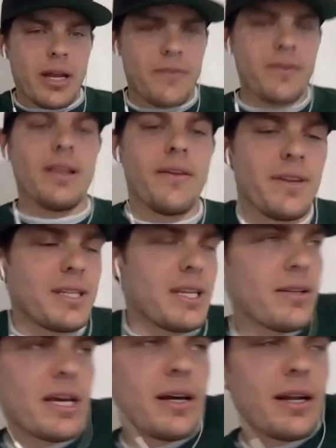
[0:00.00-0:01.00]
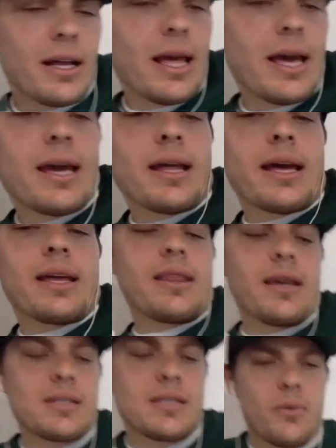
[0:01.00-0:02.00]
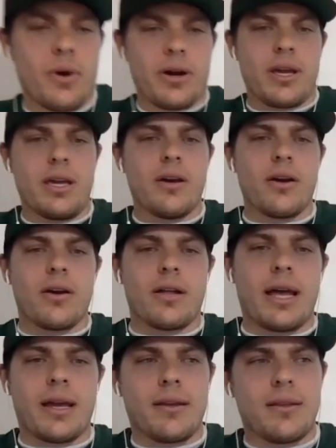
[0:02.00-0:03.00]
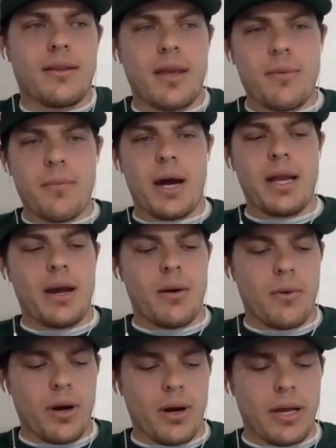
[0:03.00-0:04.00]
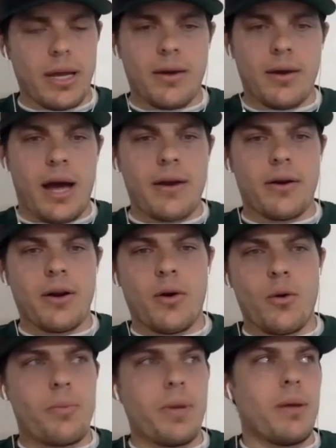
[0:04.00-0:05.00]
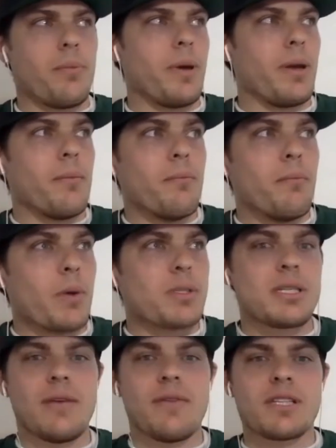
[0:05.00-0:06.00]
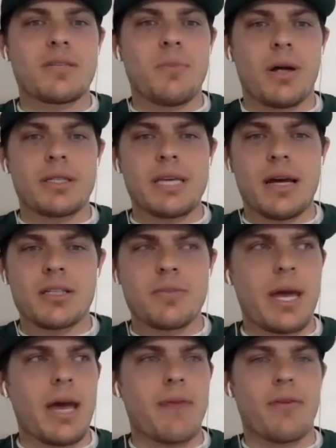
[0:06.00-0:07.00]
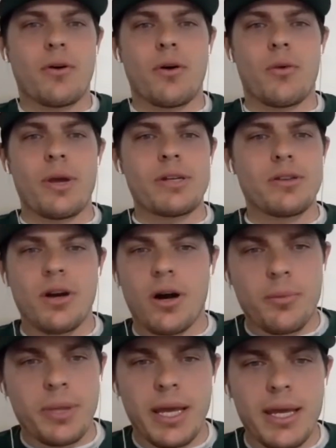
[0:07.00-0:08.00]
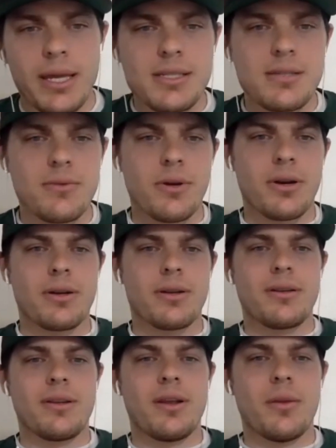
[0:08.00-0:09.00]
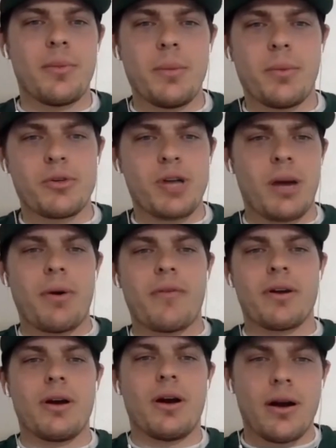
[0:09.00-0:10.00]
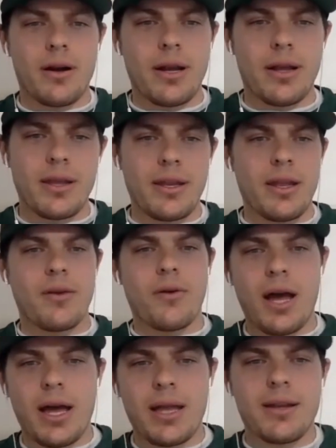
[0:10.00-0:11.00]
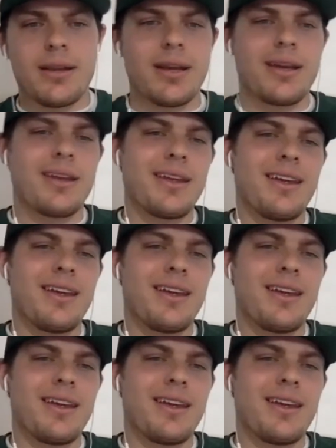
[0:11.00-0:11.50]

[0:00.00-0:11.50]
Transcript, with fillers: if you live in downtown la like things that work here like they might not work. Like I don't know what would be, but most even small towns might have a, a, rental car place where you know people drop off a car and now they need a ride. Like,